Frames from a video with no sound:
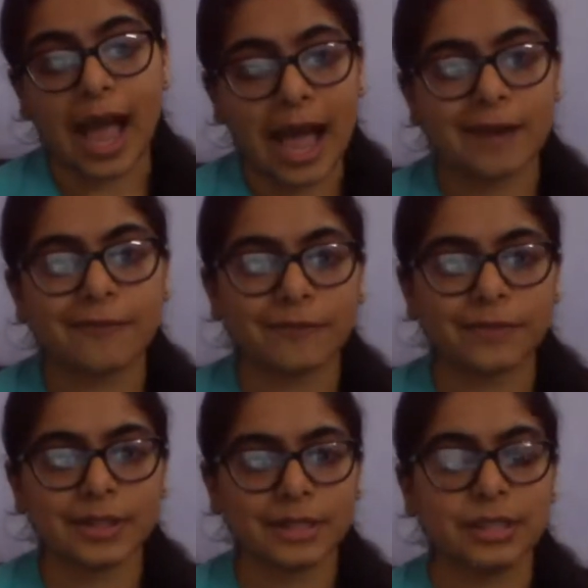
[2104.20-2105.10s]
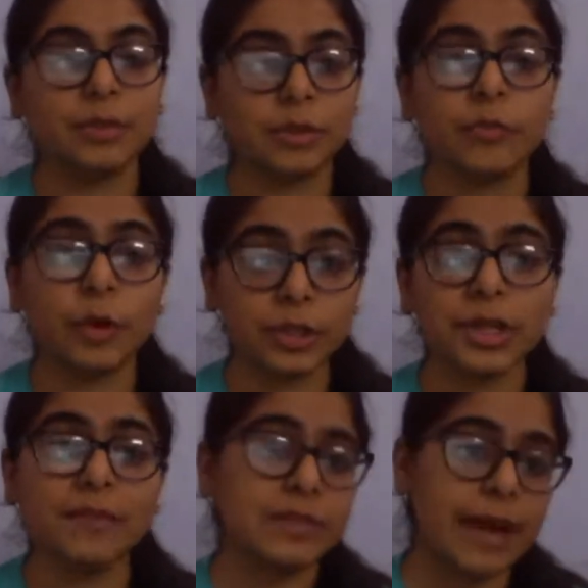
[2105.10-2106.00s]
have we want
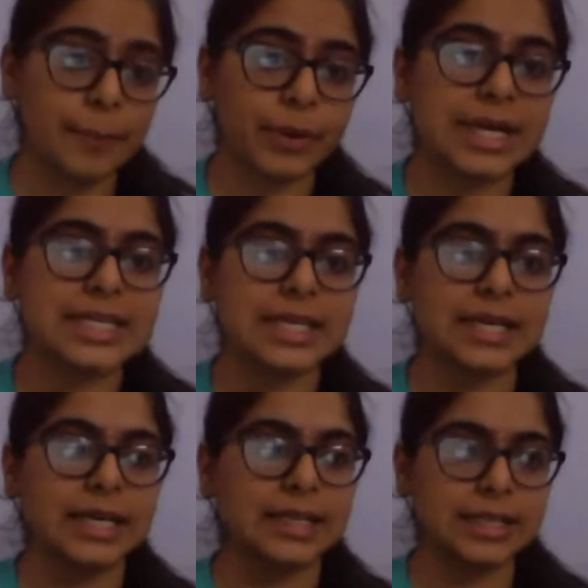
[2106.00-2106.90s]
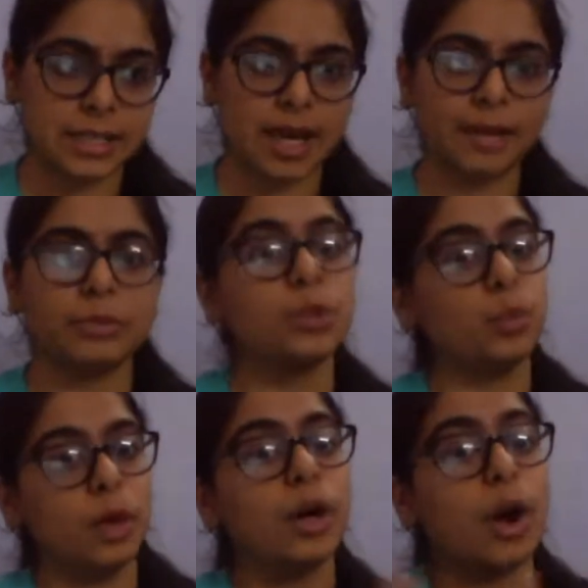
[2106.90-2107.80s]
to give developers the time to
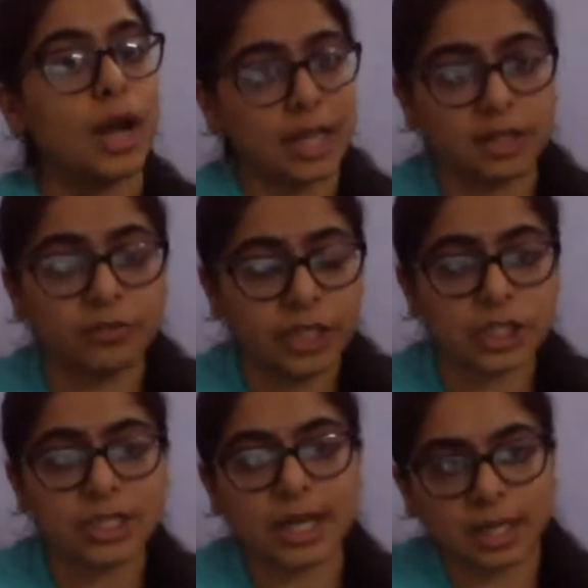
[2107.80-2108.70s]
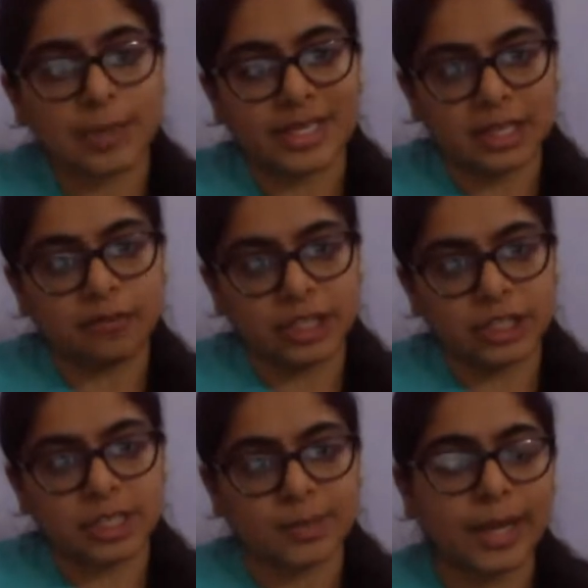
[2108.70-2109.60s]
work on other features, other pending
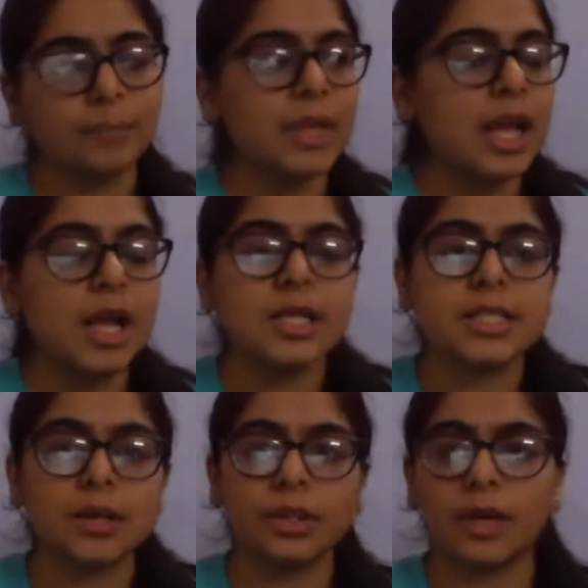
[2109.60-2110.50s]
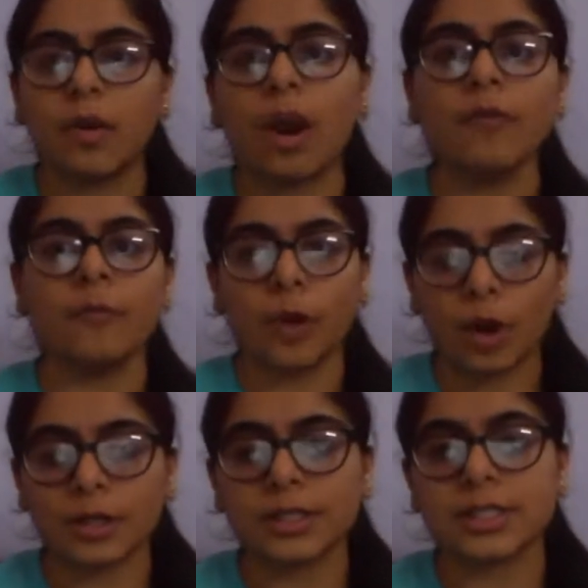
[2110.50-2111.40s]
features as well. So there were a lot of
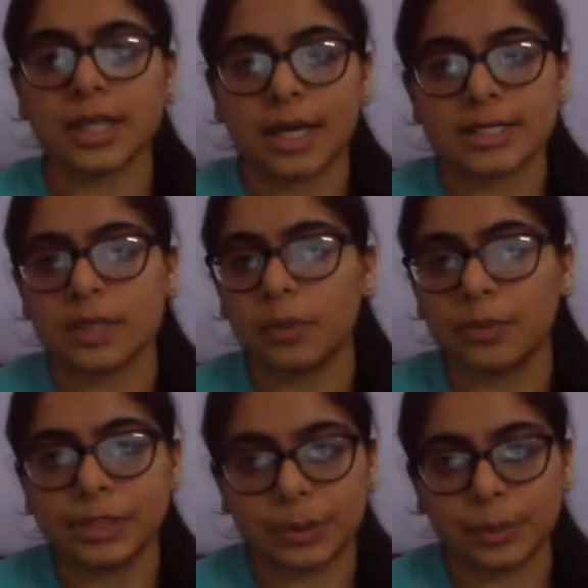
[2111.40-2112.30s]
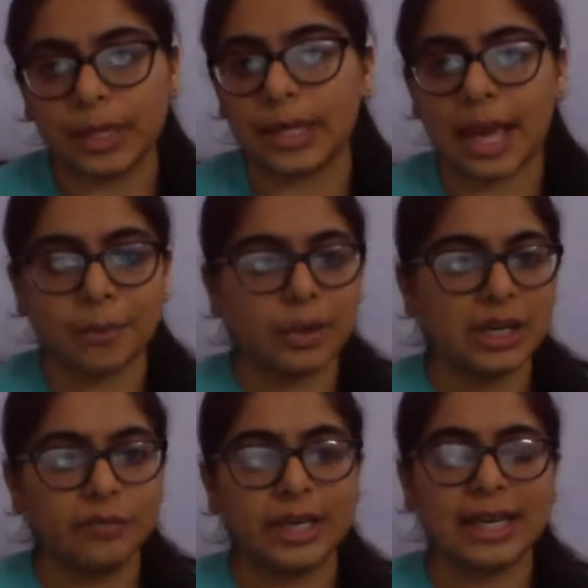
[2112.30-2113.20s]
monotonous tasks that we were doing
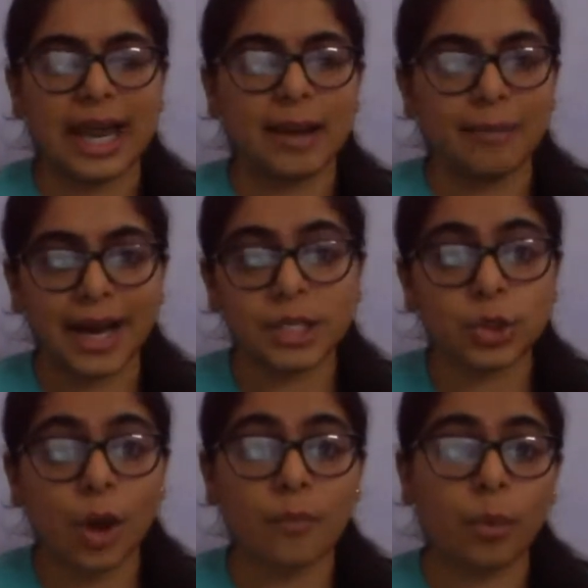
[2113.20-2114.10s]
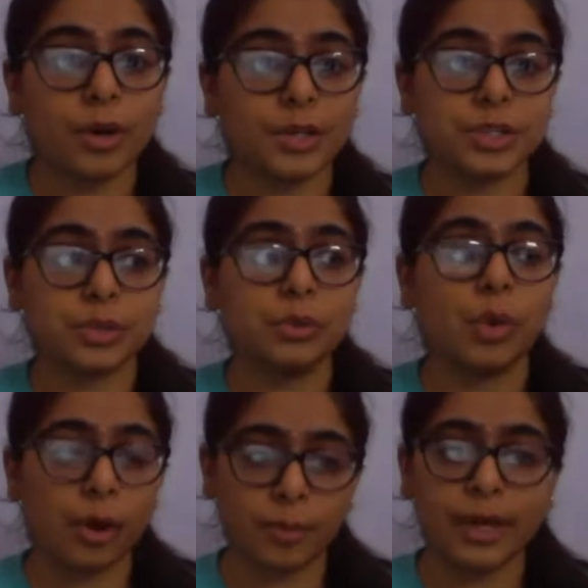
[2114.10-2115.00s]
every week, and my job was
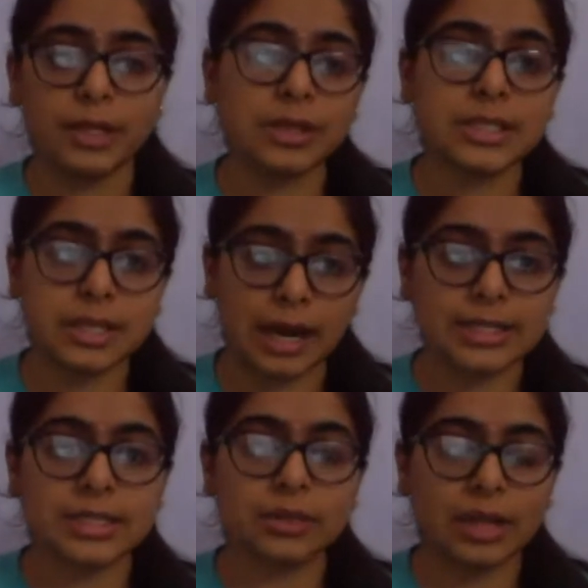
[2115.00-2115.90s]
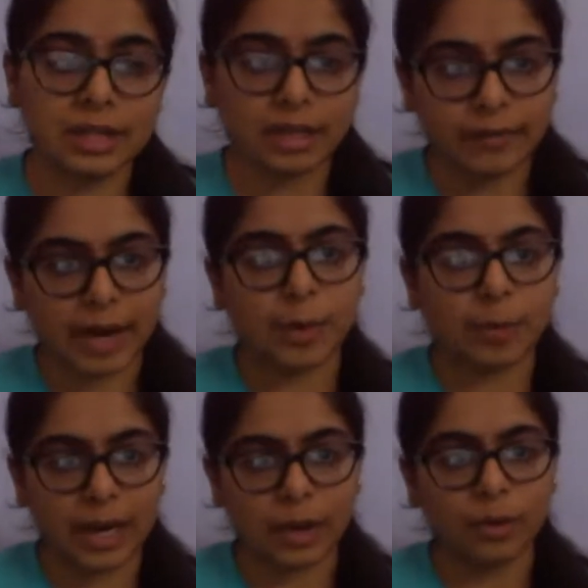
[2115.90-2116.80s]
to automate those tasks so that the
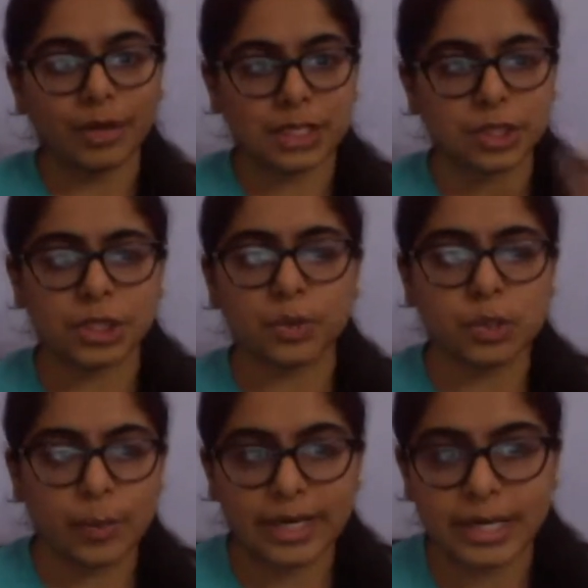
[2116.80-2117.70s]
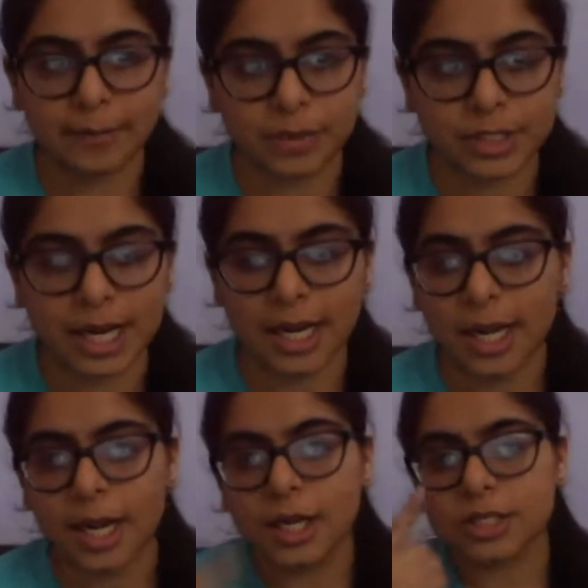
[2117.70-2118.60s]
developer payload is reduced by
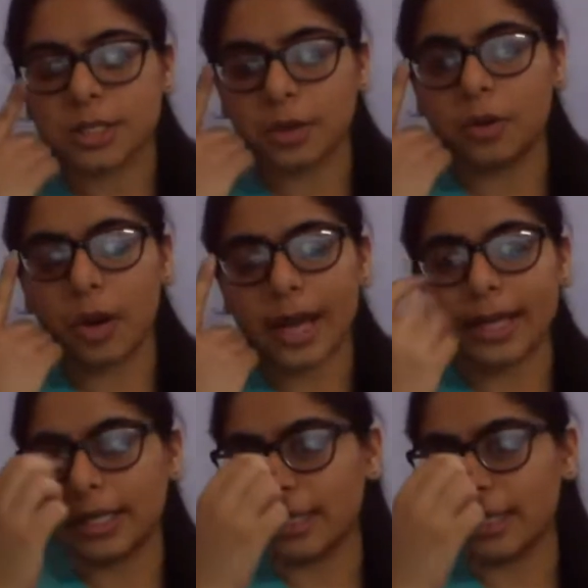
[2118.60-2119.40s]
10%. So